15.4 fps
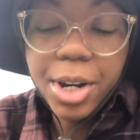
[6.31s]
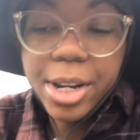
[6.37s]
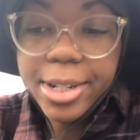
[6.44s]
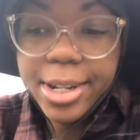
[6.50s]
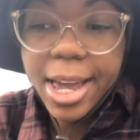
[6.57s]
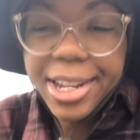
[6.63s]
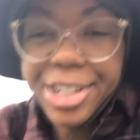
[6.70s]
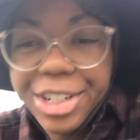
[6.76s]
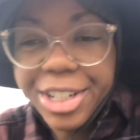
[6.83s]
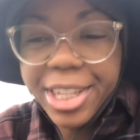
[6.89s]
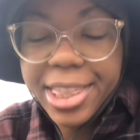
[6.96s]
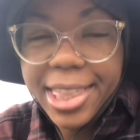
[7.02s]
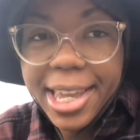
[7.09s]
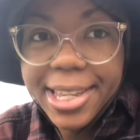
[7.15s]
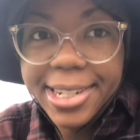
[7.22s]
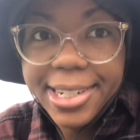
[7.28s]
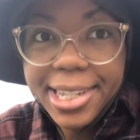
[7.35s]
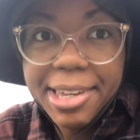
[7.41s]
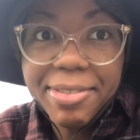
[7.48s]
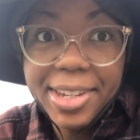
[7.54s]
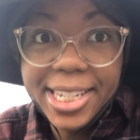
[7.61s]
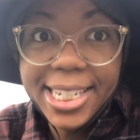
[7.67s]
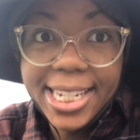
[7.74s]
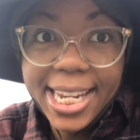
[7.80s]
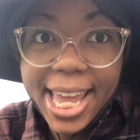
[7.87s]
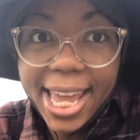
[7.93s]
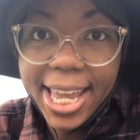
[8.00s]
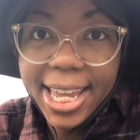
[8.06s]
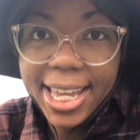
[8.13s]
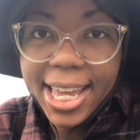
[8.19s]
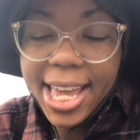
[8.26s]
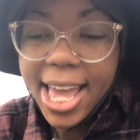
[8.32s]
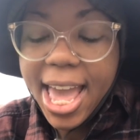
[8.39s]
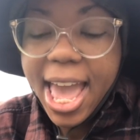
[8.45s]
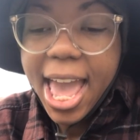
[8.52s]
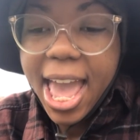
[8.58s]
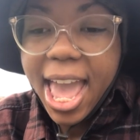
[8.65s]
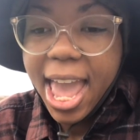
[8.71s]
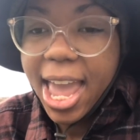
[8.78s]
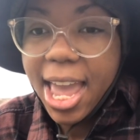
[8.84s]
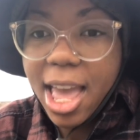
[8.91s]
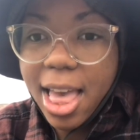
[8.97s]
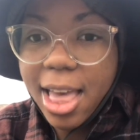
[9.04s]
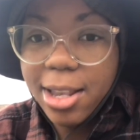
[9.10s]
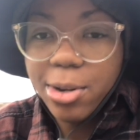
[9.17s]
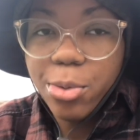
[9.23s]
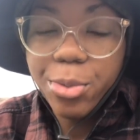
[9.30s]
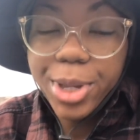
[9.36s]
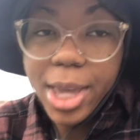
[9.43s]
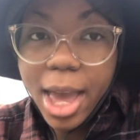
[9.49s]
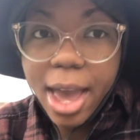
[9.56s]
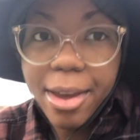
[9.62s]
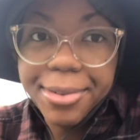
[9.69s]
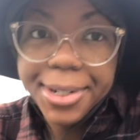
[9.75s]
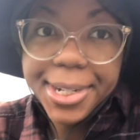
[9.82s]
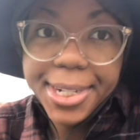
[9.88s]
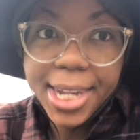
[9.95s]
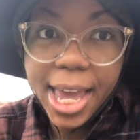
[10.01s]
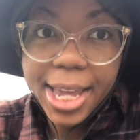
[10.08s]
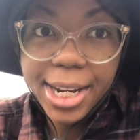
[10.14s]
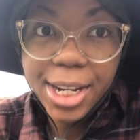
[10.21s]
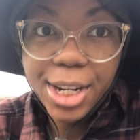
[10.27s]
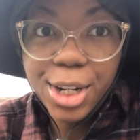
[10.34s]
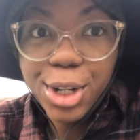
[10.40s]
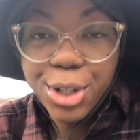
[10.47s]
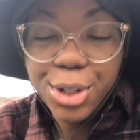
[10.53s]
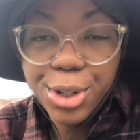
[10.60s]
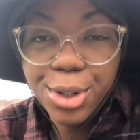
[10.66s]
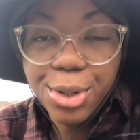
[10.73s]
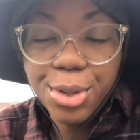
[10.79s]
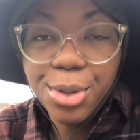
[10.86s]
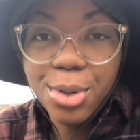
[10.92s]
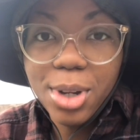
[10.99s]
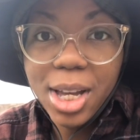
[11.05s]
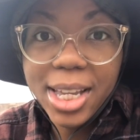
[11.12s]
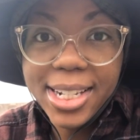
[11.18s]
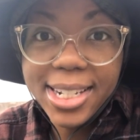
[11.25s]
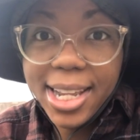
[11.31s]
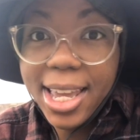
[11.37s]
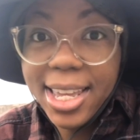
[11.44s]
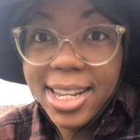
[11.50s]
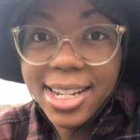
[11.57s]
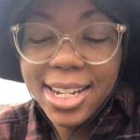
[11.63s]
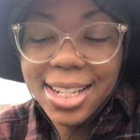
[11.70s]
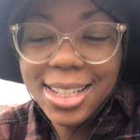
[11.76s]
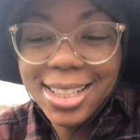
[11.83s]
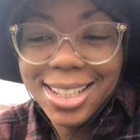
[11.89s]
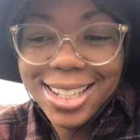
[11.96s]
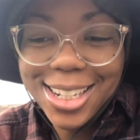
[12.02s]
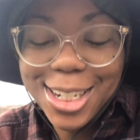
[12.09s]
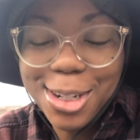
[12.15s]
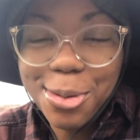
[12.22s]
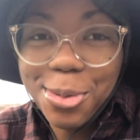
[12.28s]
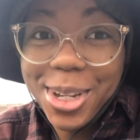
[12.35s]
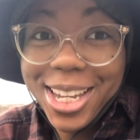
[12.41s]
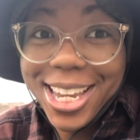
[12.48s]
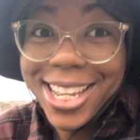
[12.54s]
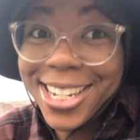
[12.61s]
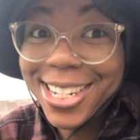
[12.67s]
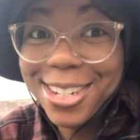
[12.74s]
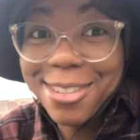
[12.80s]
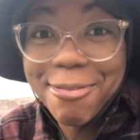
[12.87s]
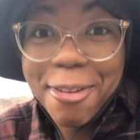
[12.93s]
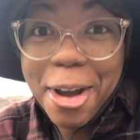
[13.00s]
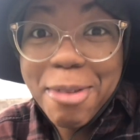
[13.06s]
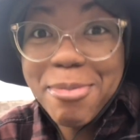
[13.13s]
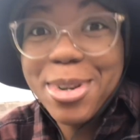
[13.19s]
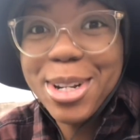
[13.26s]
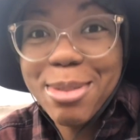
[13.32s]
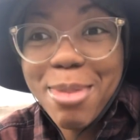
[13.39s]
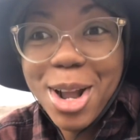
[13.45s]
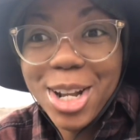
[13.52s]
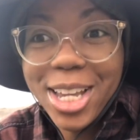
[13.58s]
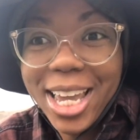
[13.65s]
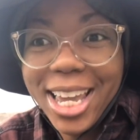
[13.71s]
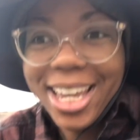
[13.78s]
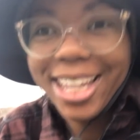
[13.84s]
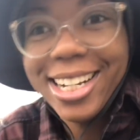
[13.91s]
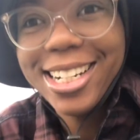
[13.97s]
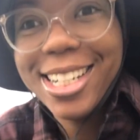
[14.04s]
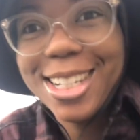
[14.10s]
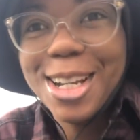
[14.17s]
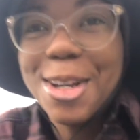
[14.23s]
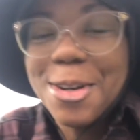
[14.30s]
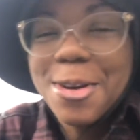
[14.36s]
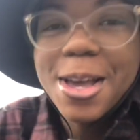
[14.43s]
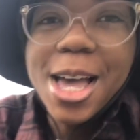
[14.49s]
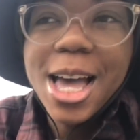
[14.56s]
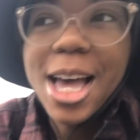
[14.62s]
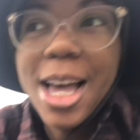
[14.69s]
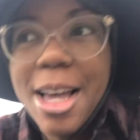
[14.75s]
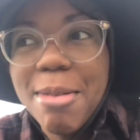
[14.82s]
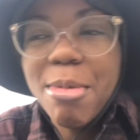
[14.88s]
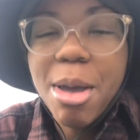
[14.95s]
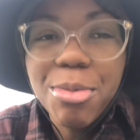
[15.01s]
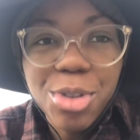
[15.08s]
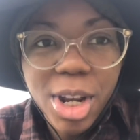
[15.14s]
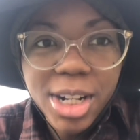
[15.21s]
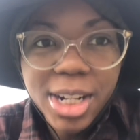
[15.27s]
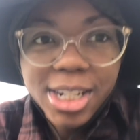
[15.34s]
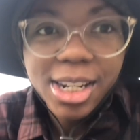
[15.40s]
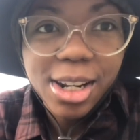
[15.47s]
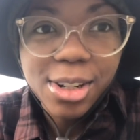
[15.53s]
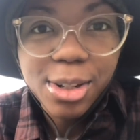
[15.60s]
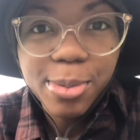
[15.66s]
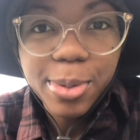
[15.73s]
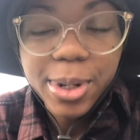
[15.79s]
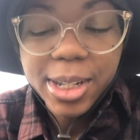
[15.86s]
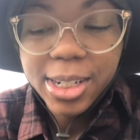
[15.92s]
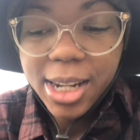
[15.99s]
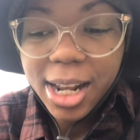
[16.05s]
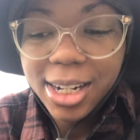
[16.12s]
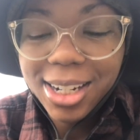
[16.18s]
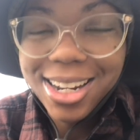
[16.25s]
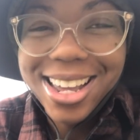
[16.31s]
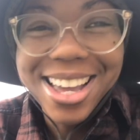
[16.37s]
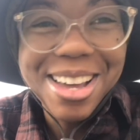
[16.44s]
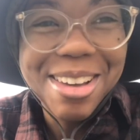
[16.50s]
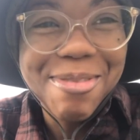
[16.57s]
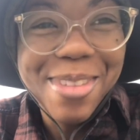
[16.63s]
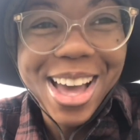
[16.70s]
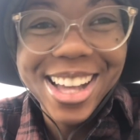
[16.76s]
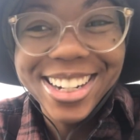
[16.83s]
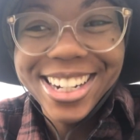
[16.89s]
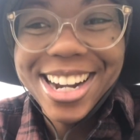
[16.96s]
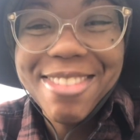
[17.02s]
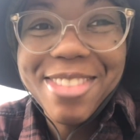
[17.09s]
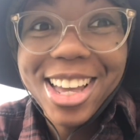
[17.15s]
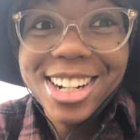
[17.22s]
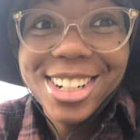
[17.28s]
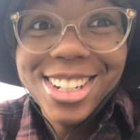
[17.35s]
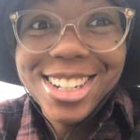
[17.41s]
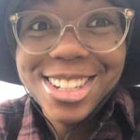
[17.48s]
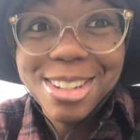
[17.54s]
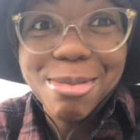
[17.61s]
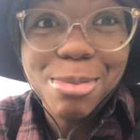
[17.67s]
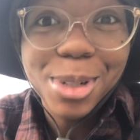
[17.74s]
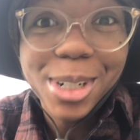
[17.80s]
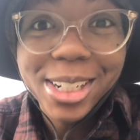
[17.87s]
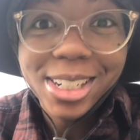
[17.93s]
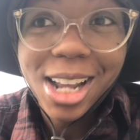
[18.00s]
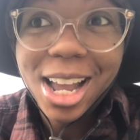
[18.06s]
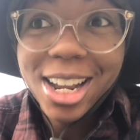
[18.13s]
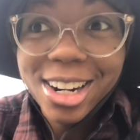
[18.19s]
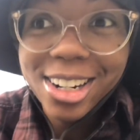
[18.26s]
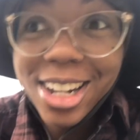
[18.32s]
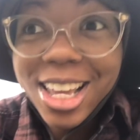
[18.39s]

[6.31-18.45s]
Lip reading: It's actually Thanksgiving Day, and we have decided to attend this weekend's farmers market. So I'm trying to sound super excited about it. I'm actually still pretty tired.